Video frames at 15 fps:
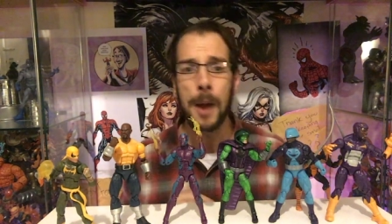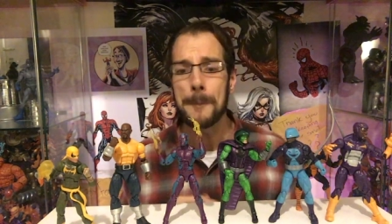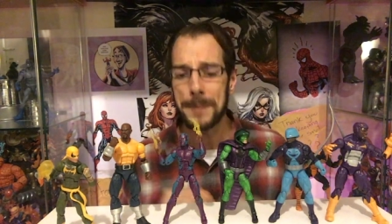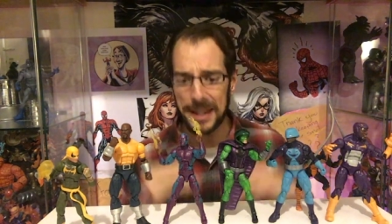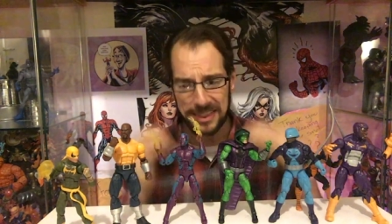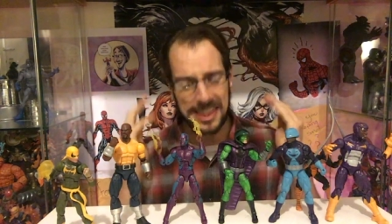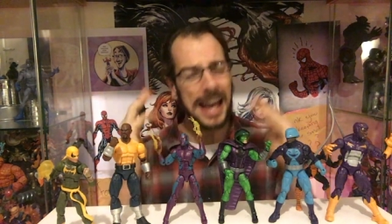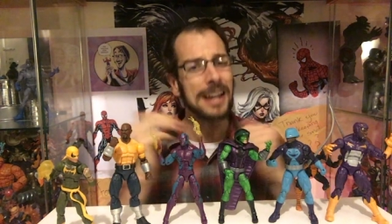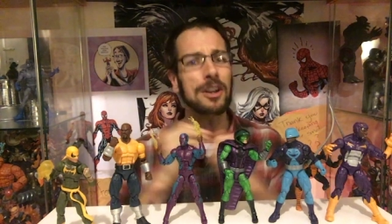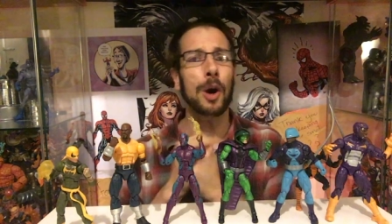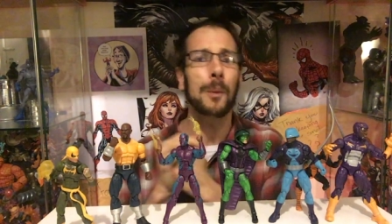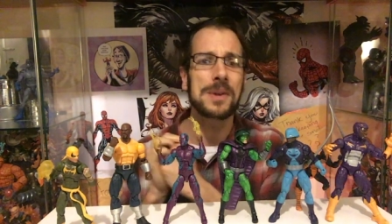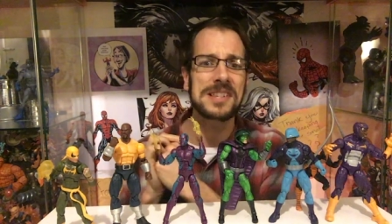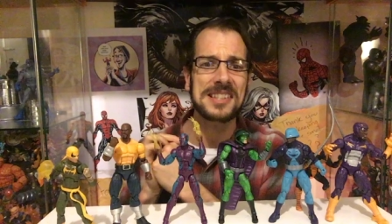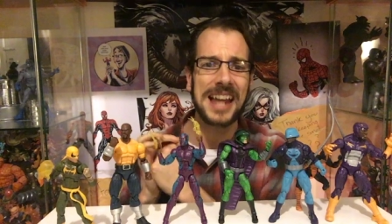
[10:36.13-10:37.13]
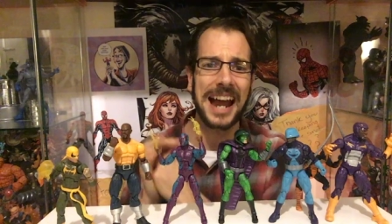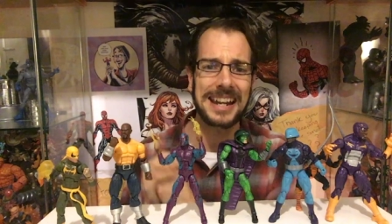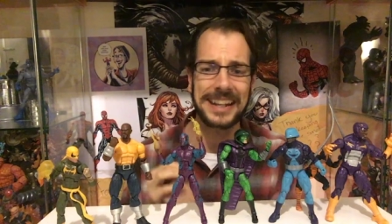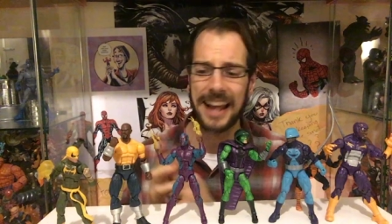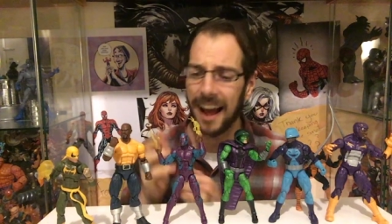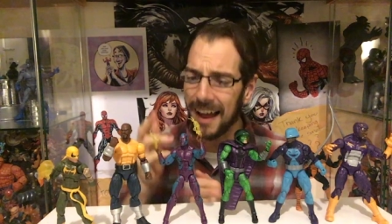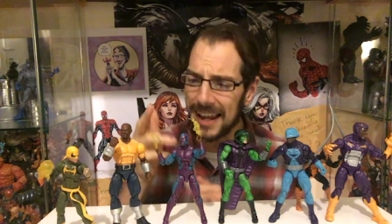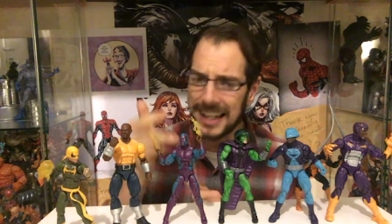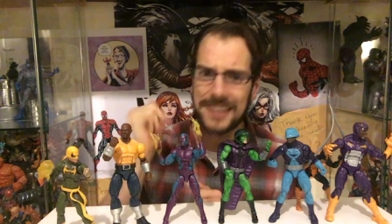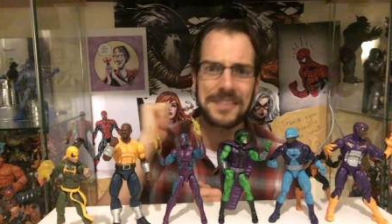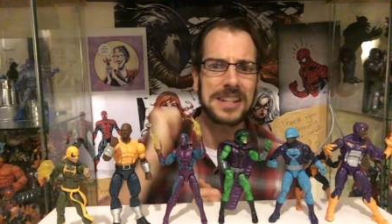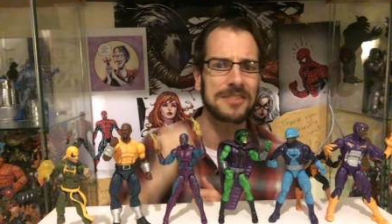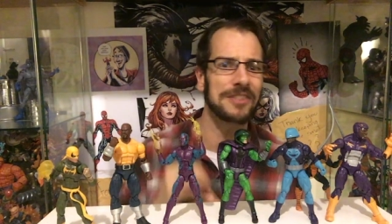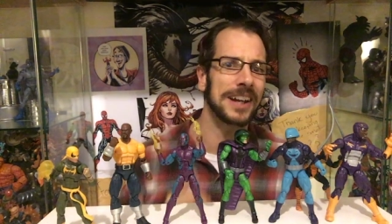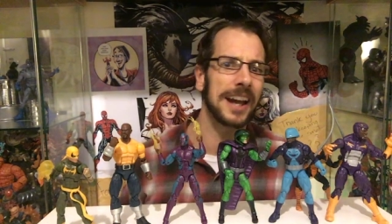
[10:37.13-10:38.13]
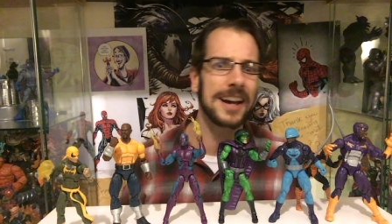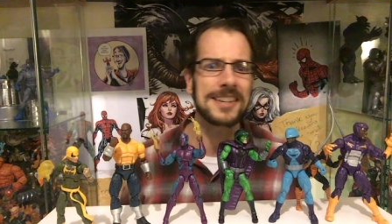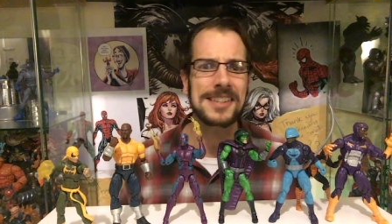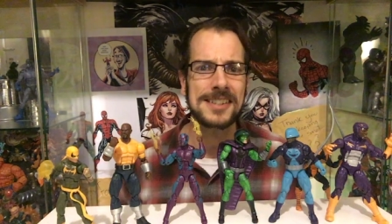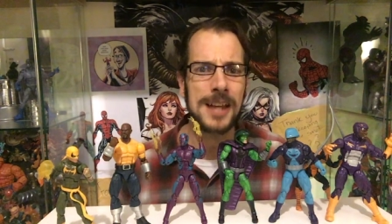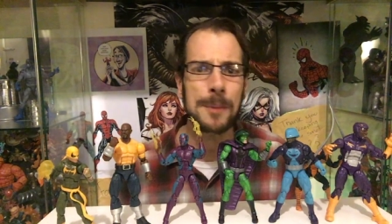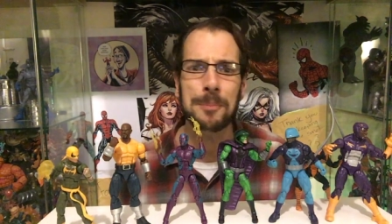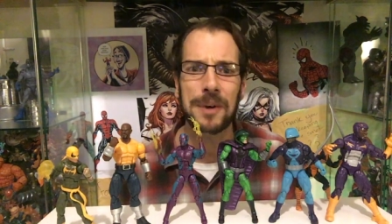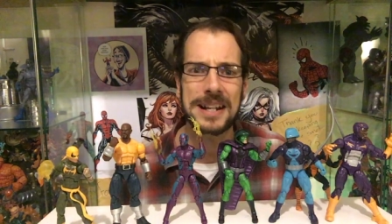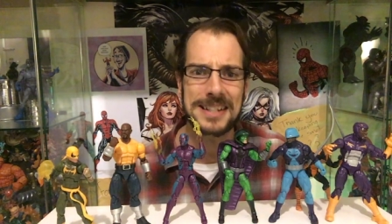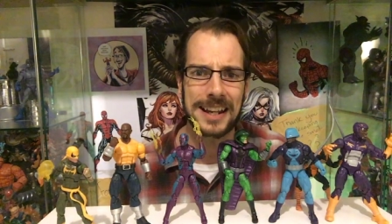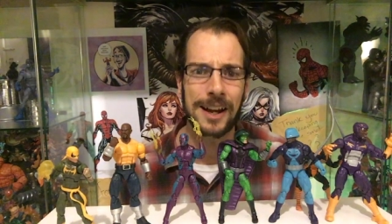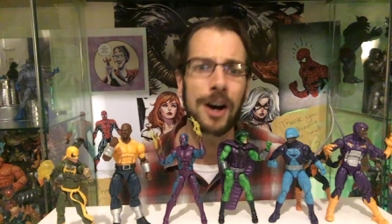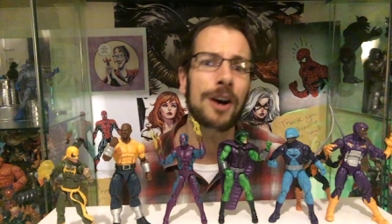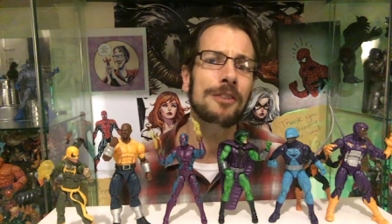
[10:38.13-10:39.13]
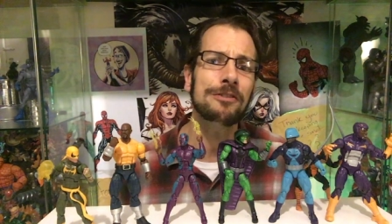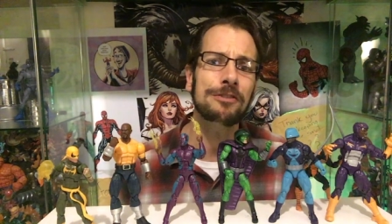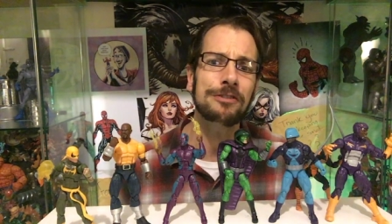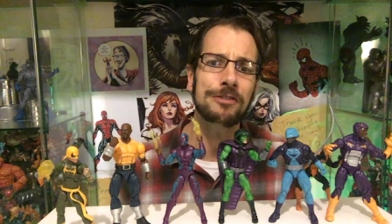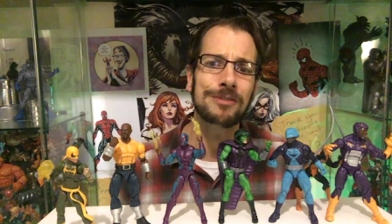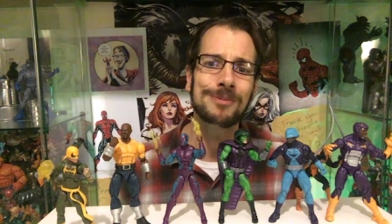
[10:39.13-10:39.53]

But that notwithstanding, I give this figure a sub rating of...